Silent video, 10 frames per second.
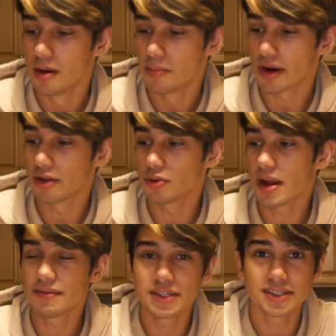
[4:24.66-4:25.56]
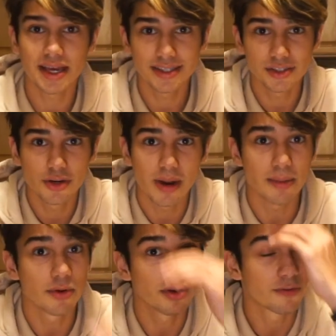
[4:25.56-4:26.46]
But I do have this test tube, and
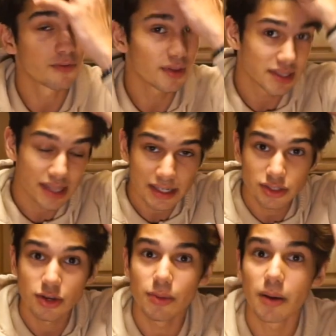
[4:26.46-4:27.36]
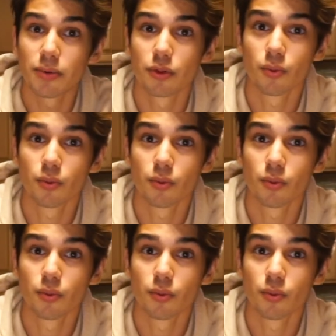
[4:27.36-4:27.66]
I'm going to fill this test tube up with